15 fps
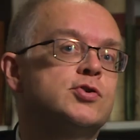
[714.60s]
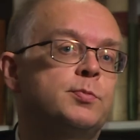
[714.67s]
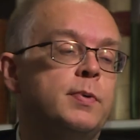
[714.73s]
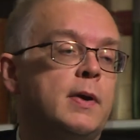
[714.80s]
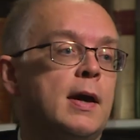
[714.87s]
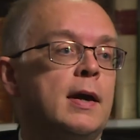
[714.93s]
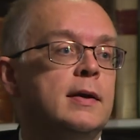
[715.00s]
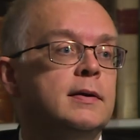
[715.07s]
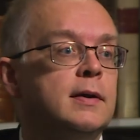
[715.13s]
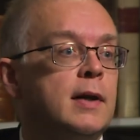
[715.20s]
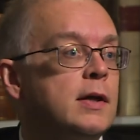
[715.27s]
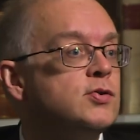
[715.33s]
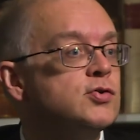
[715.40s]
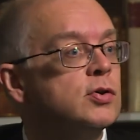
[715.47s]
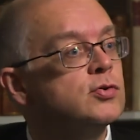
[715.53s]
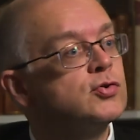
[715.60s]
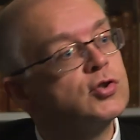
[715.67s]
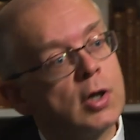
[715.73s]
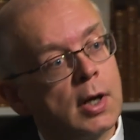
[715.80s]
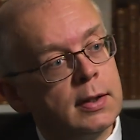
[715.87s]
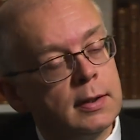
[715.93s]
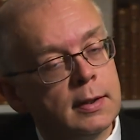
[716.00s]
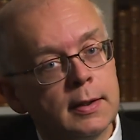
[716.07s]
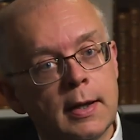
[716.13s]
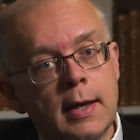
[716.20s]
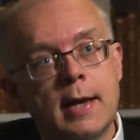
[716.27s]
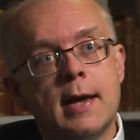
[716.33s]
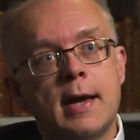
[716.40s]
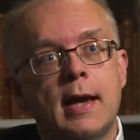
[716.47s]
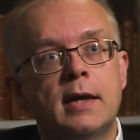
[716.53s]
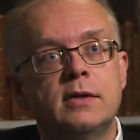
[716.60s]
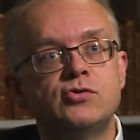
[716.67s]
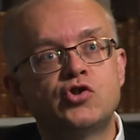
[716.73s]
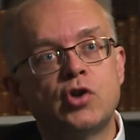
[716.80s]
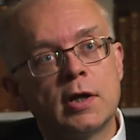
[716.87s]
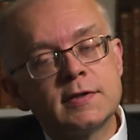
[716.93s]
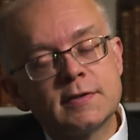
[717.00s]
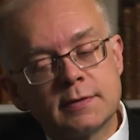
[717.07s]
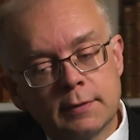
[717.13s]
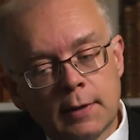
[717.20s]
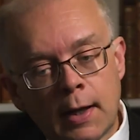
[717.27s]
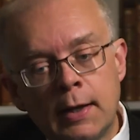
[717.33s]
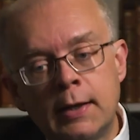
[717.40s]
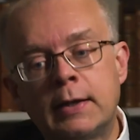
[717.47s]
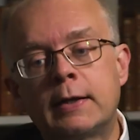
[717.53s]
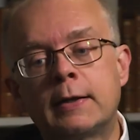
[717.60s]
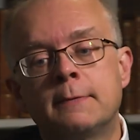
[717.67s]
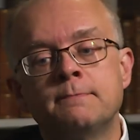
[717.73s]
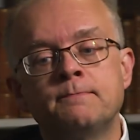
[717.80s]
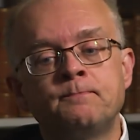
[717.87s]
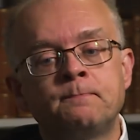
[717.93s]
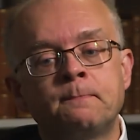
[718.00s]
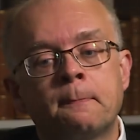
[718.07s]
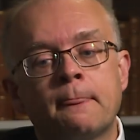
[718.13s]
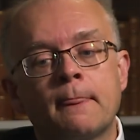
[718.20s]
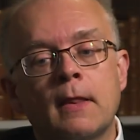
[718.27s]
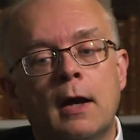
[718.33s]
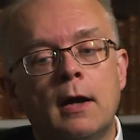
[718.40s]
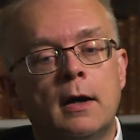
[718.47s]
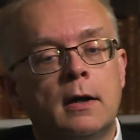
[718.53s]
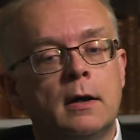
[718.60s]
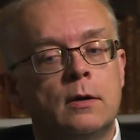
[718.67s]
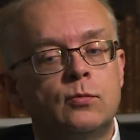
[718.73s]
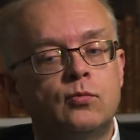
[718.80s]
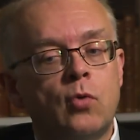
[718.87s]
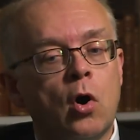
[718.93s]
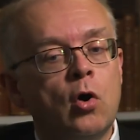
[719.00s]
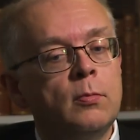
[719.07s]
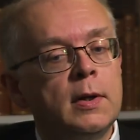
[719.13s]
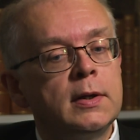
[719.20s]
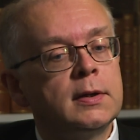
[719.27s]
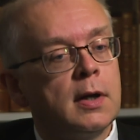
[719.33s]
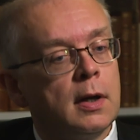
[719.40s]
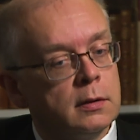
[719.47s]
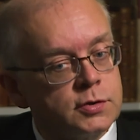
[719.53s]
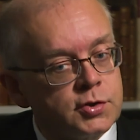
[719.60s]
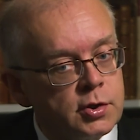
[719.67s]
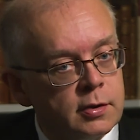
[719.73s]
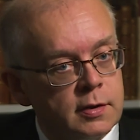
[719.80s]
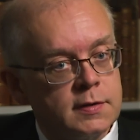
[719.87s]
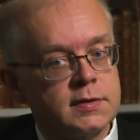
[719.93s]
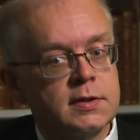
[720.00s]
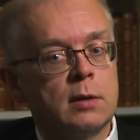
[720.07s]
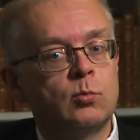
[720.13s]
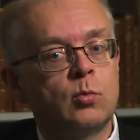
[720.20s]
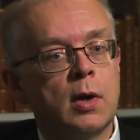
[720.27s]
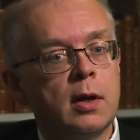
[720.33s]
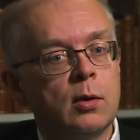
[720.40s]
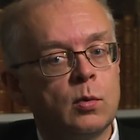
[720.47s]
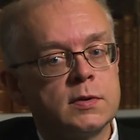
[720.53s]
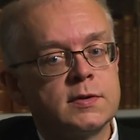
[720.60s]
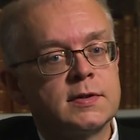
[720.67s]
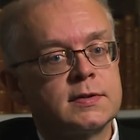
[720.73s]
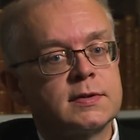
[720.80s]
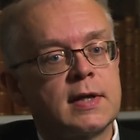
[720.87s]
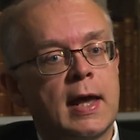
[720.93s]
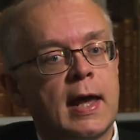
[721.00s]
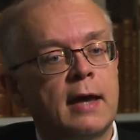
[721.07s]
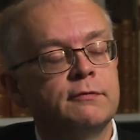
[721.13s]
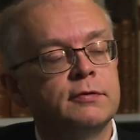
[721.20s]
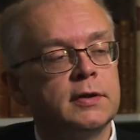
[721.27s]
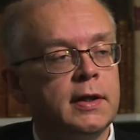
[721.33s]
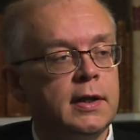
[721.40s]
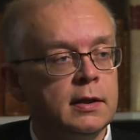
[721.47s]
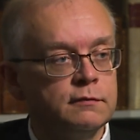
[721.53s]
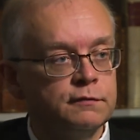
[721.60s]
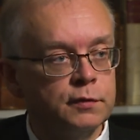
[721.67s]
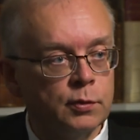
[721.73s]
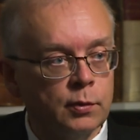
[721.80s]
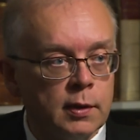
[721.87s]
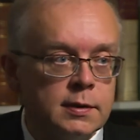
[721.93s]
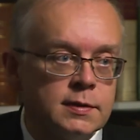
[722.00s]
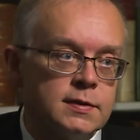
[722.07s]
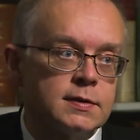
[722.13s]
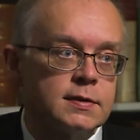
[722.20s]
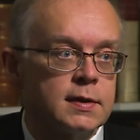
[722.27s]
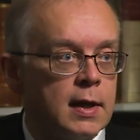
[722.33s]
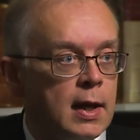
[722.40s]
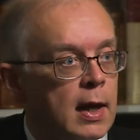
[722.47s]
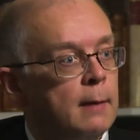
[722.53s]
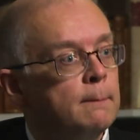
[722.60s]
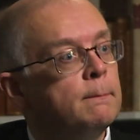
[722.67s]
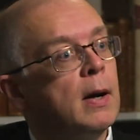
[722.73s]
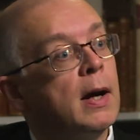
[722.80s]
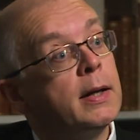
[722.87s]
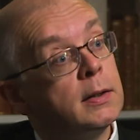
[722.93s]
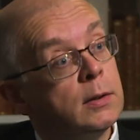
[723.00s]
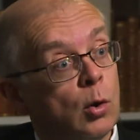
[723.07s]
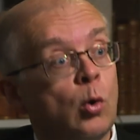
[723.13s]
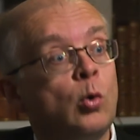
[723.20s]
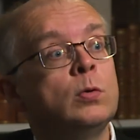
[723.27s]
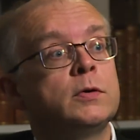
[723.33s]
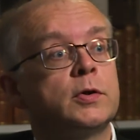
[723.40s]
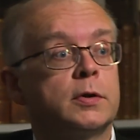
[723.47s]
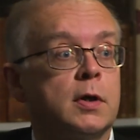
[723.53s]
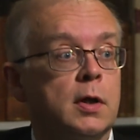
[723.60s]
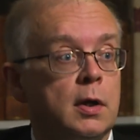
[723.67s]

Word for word: Japan and ancient China. And just like uh, Roman culture, in some way, was heavily influenced by an older